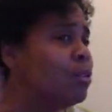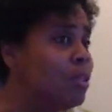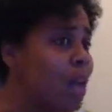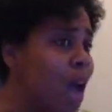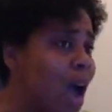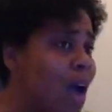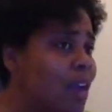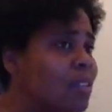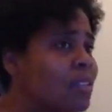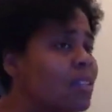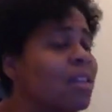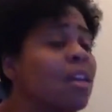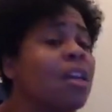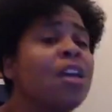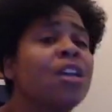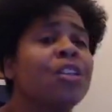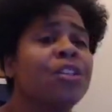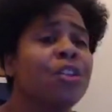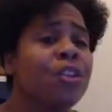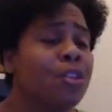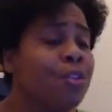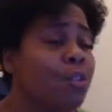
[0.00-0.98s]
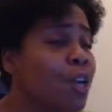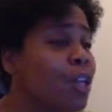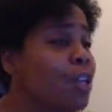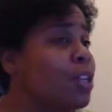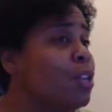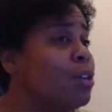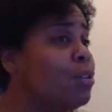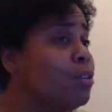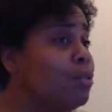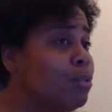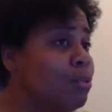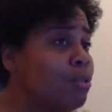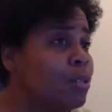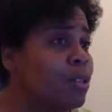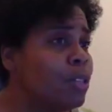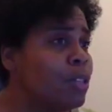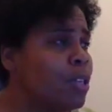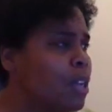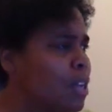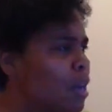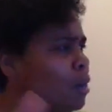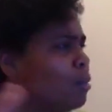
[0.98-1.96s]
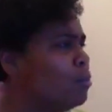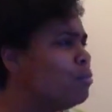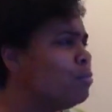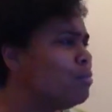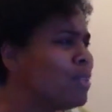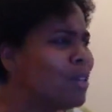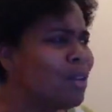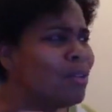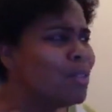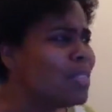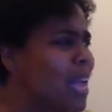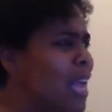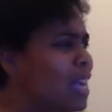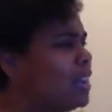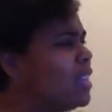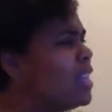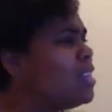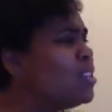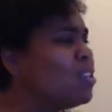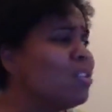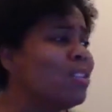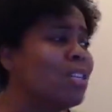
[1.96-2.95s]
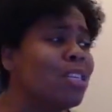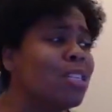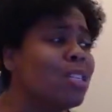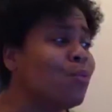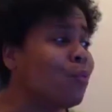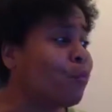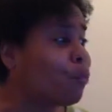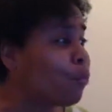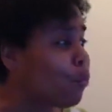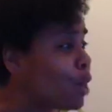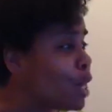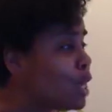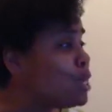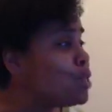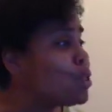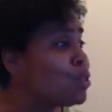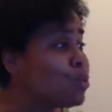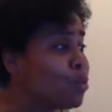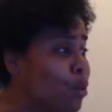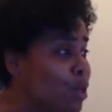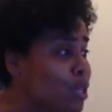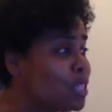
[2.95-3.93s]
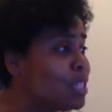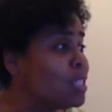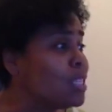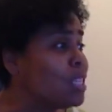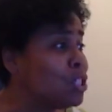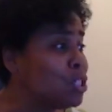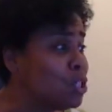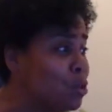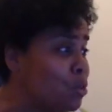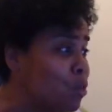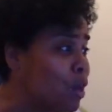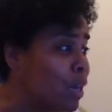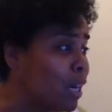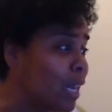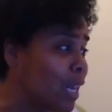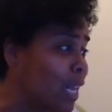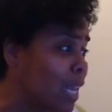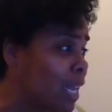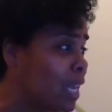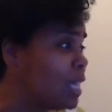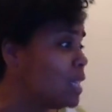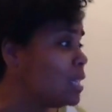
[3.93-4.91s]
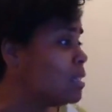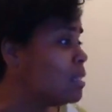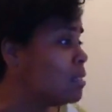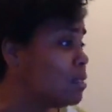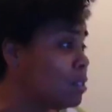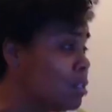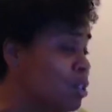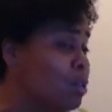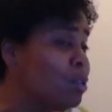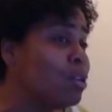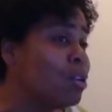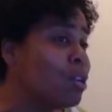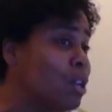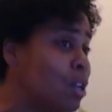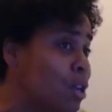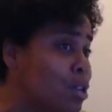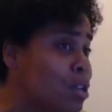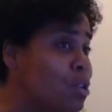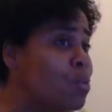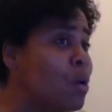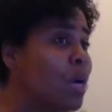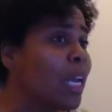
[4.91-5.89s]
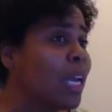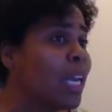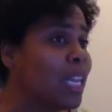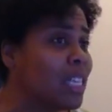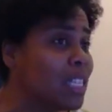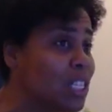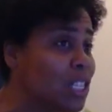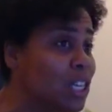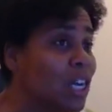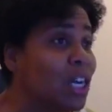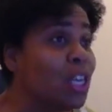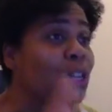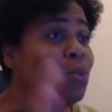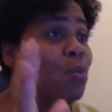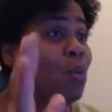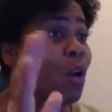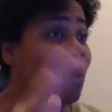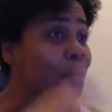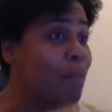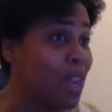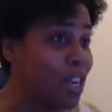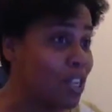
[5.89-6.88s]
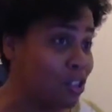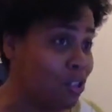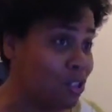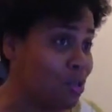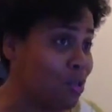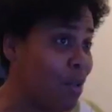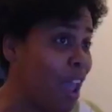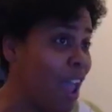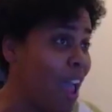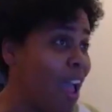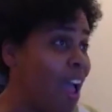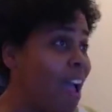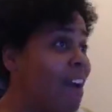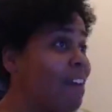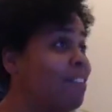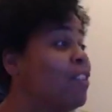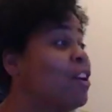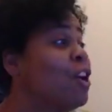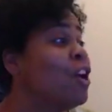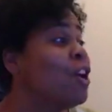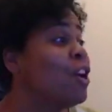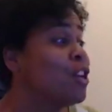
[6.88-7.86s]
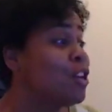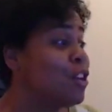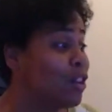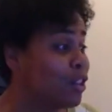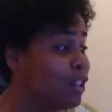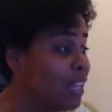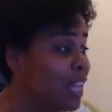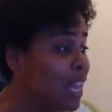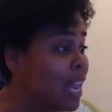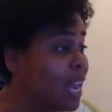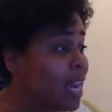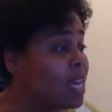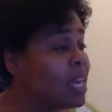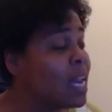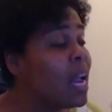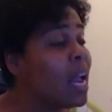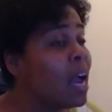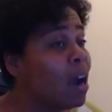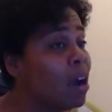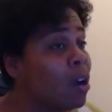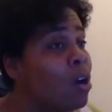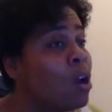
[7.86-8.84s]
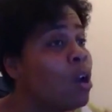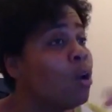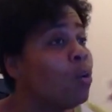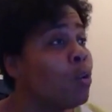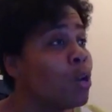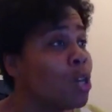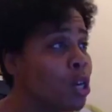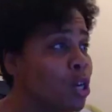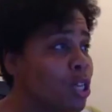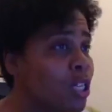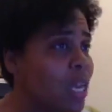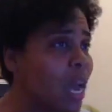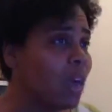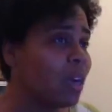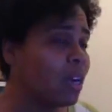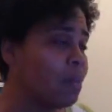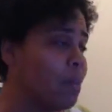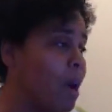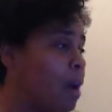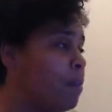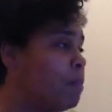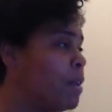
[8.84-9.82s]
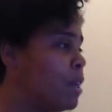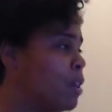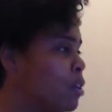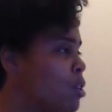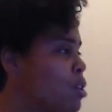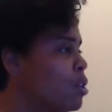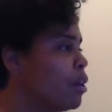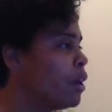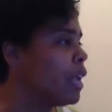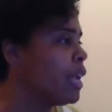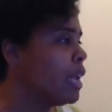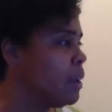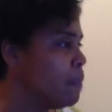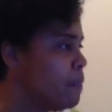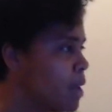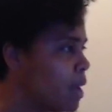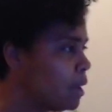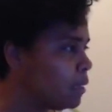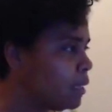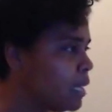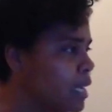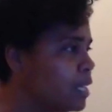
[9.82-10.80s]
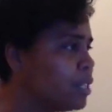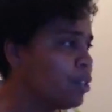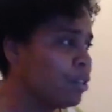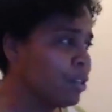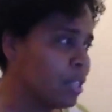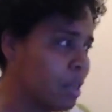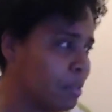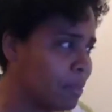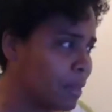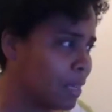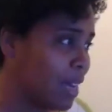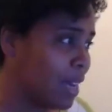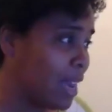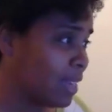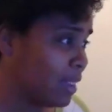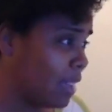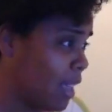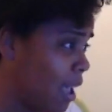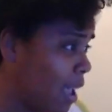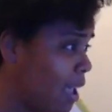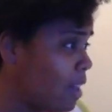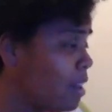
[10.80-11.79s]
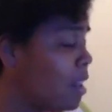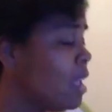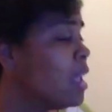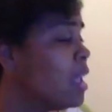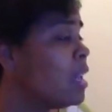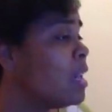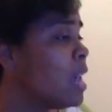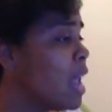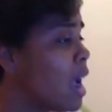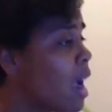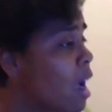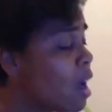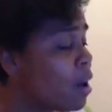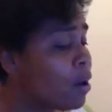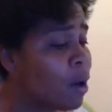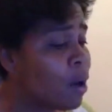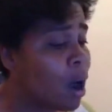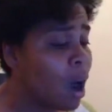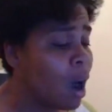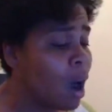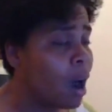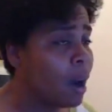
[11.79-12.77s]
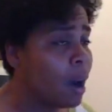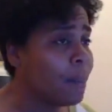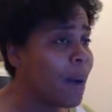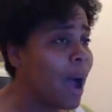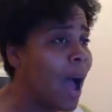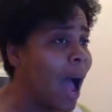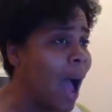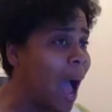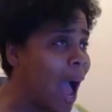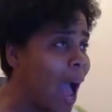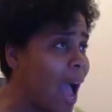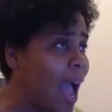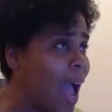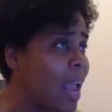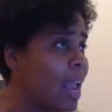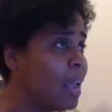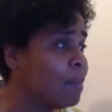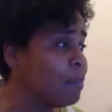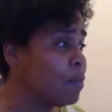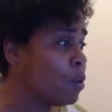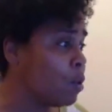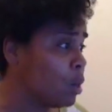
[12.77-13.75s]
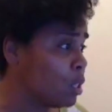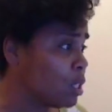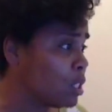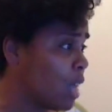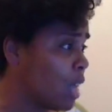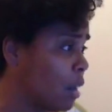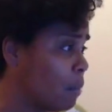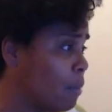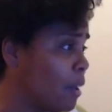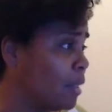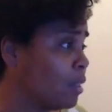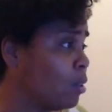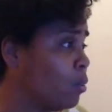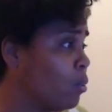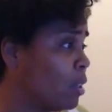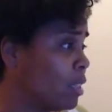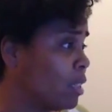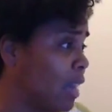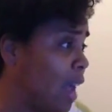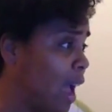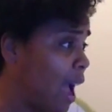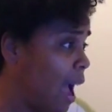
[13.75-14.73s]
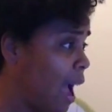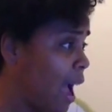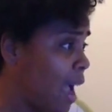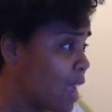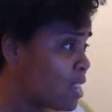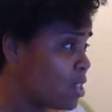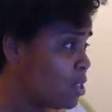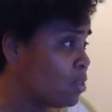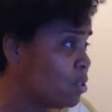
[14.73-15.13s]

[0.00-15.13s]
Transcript: Docs. So you can use that. These are just free sources that you want to get, you want to get started. You want to make sure you have your thing. Now, when you're talking about building your email list or something like that, now I am going to talk about the one that I